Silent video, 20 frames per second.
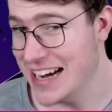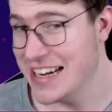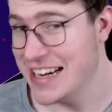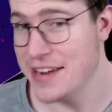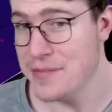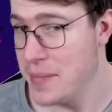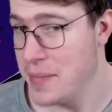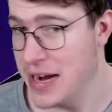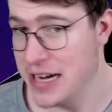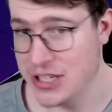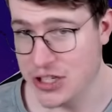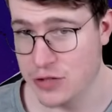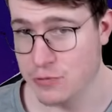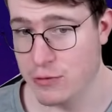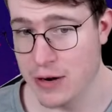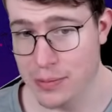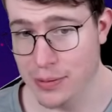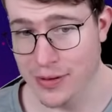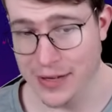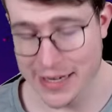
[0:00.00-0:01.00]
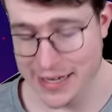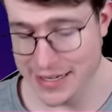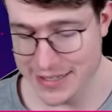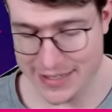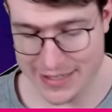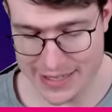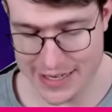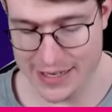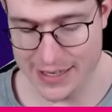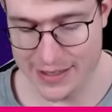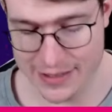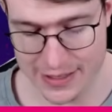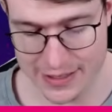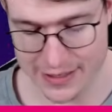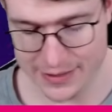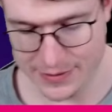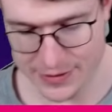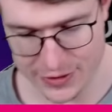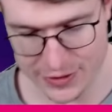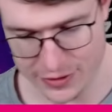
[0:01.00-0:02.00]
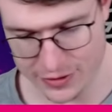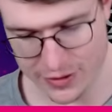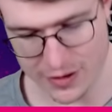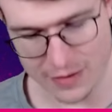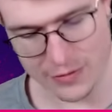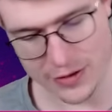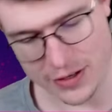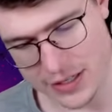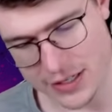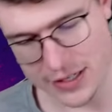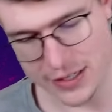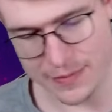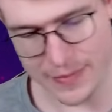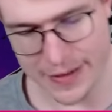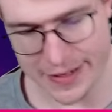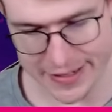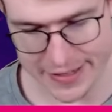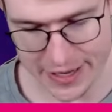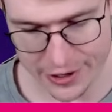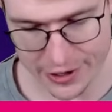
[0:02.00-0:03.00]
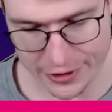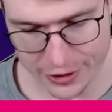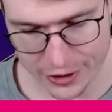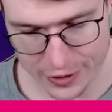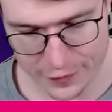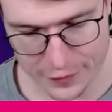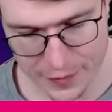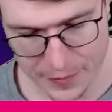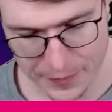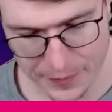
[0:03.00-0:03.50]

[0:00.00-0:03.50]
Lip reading: of imagine we're playing a Cycle deck. So I'm not the smartest guy on off.